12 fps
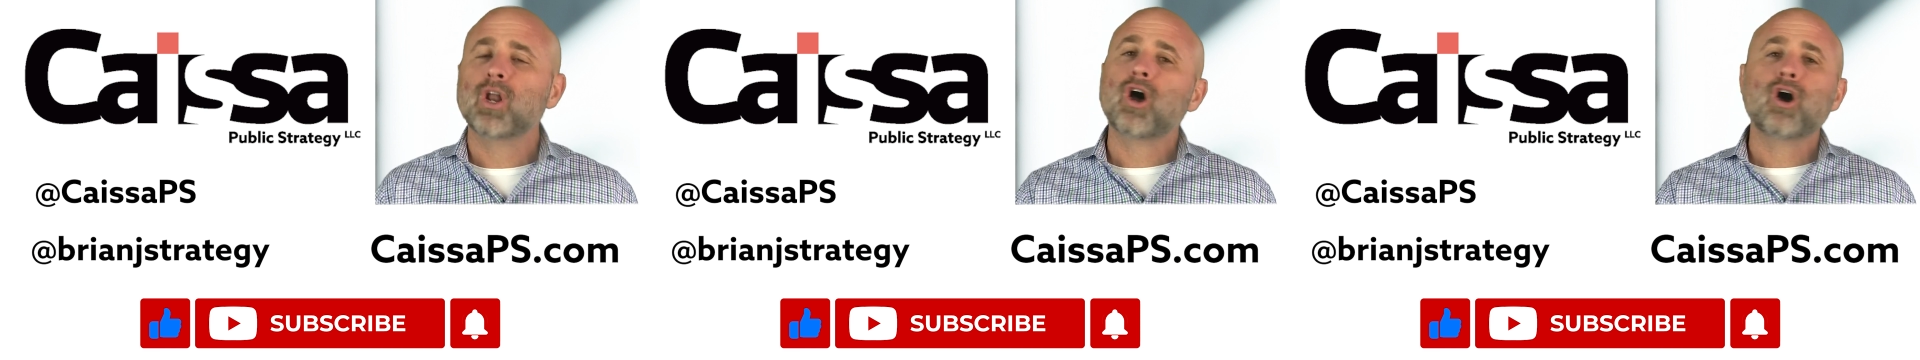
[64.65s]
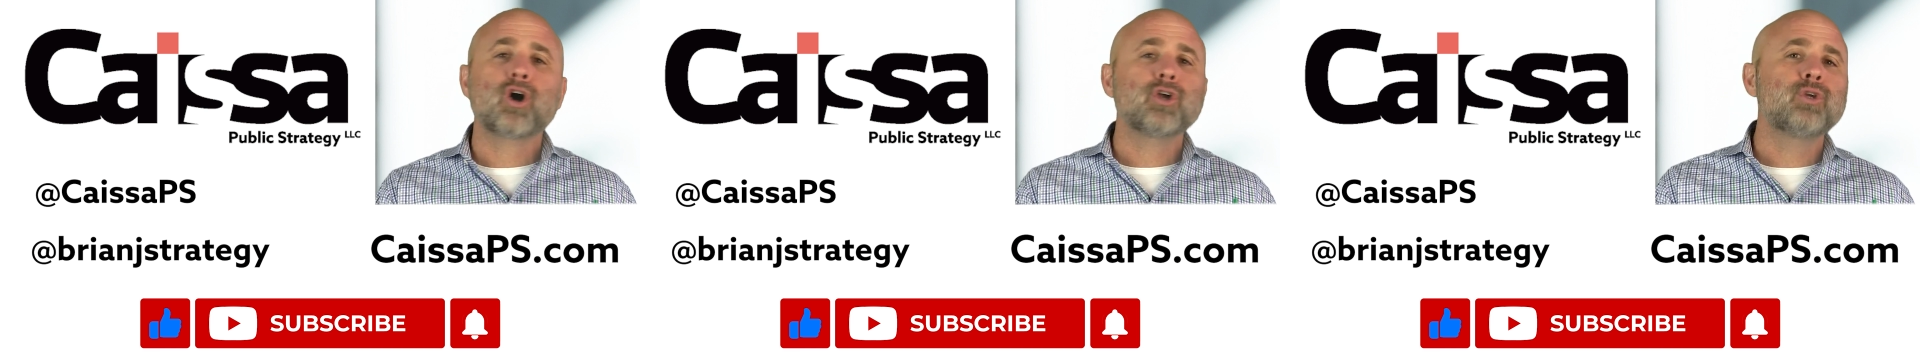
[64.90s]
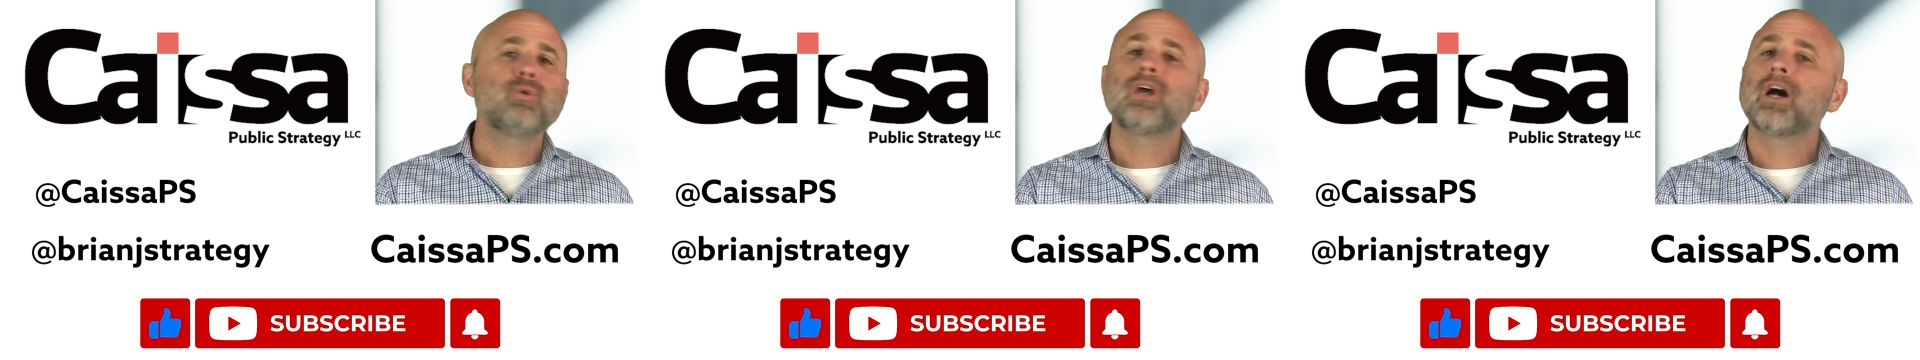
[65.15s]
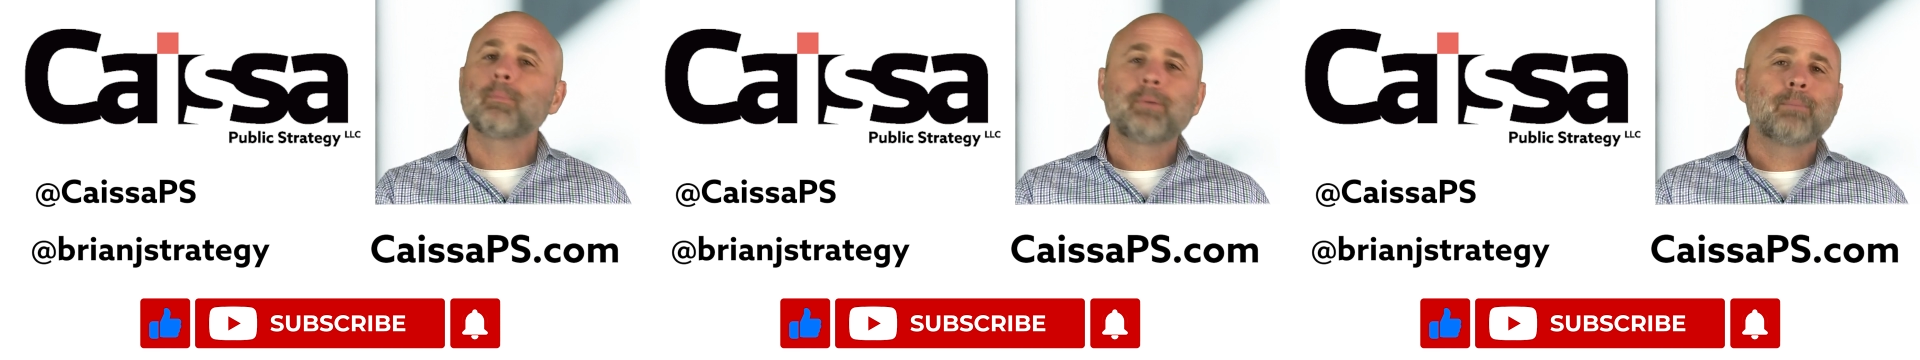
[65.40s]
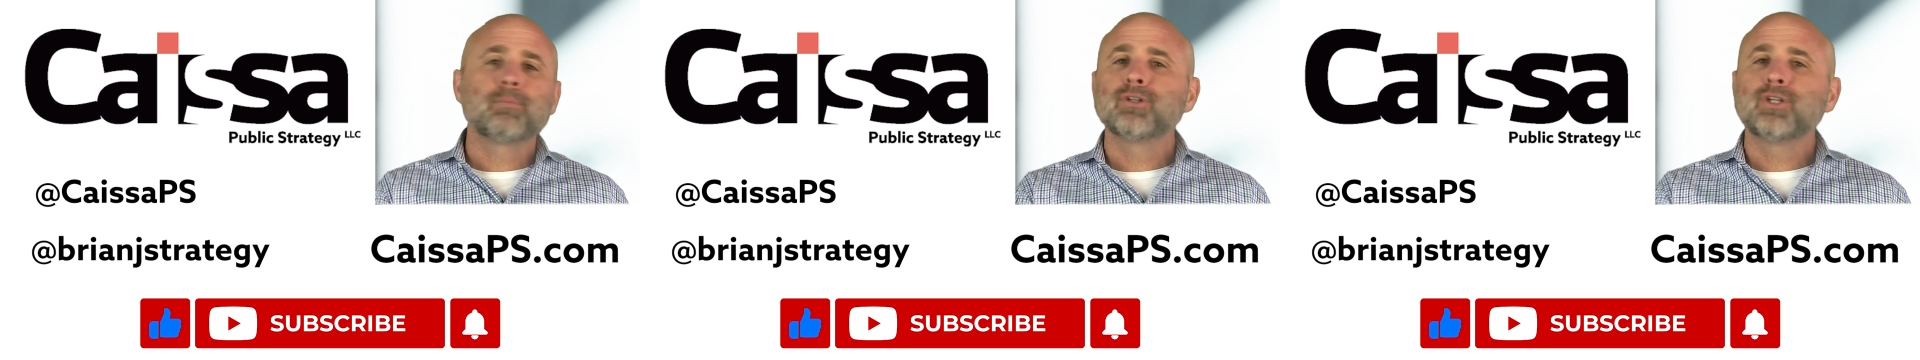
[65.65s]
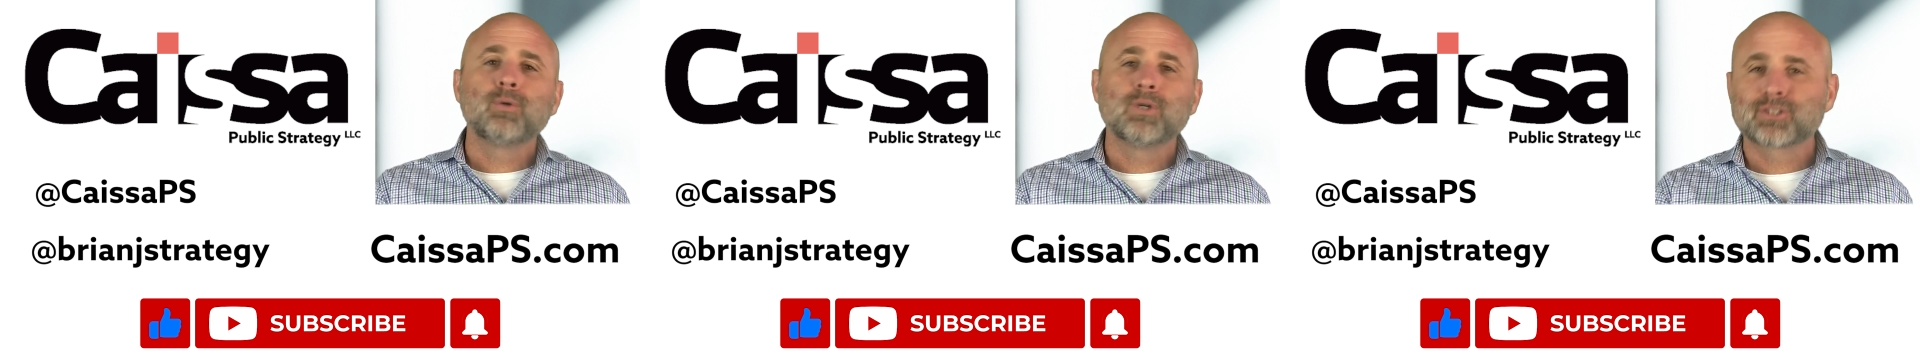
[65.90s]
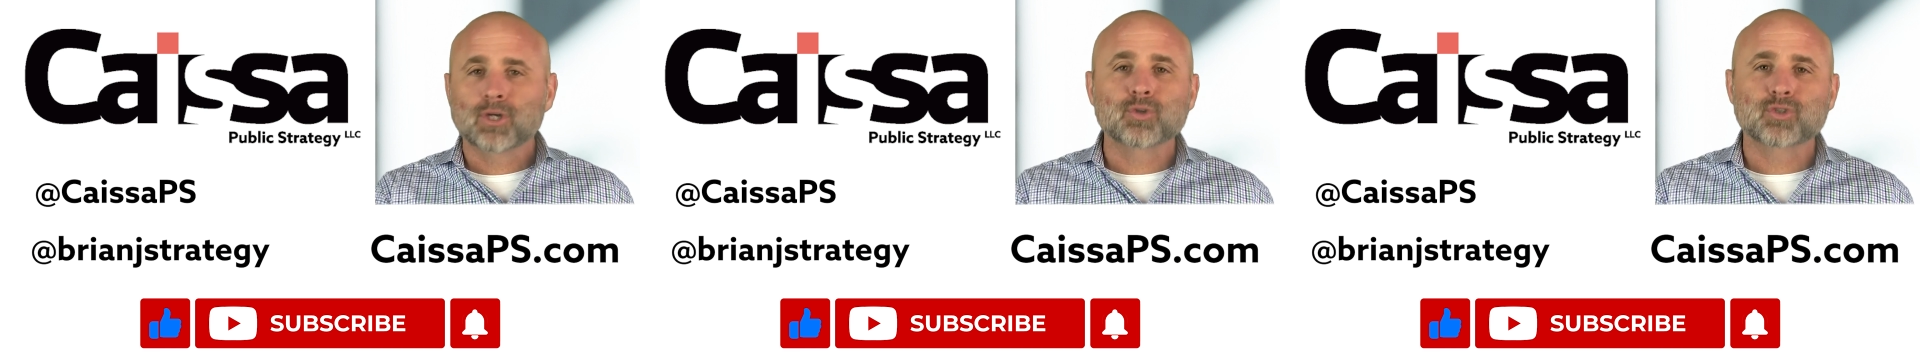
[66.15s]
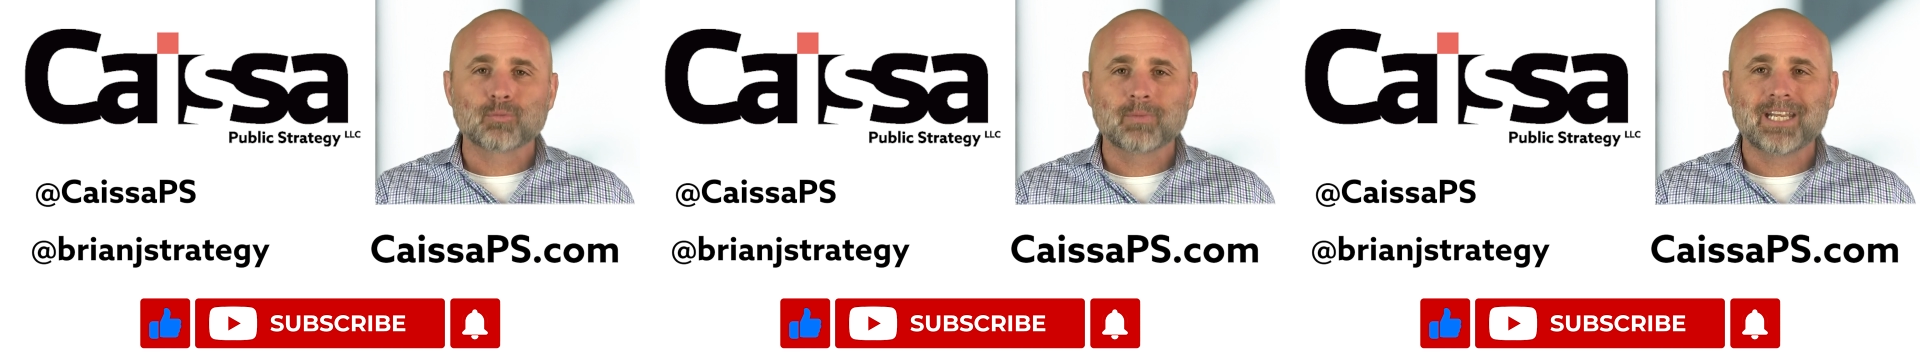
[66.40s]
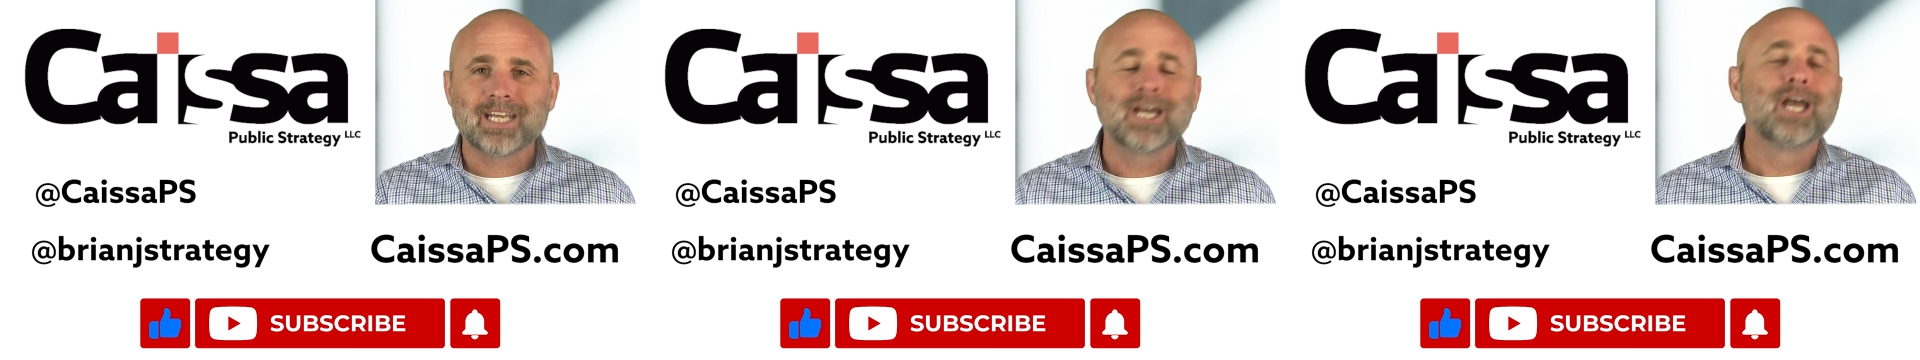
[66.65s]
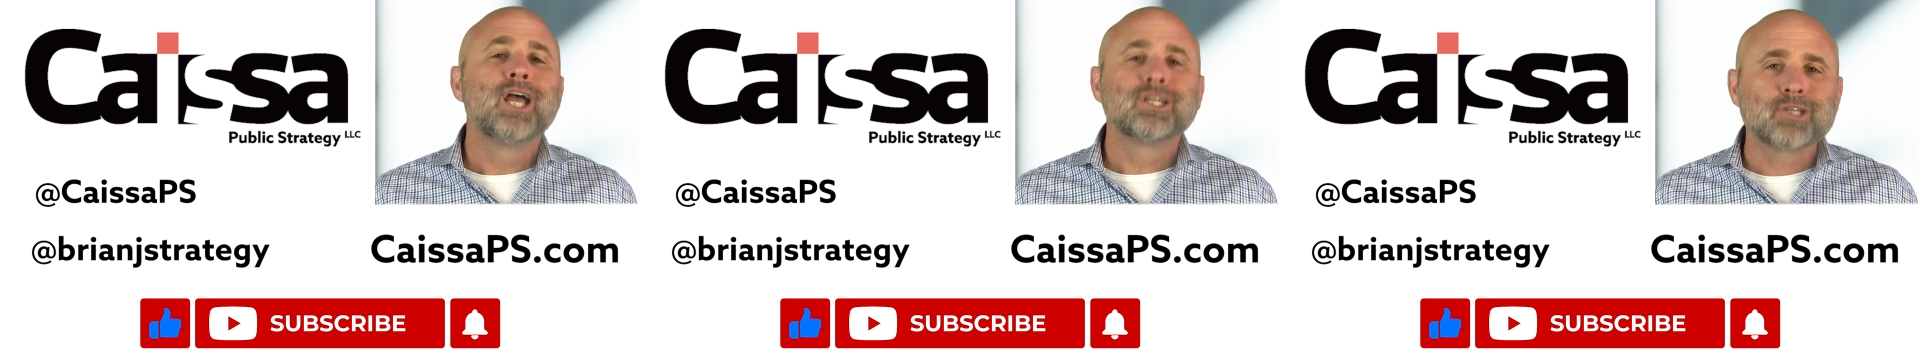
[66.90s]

What all you young people do with social media,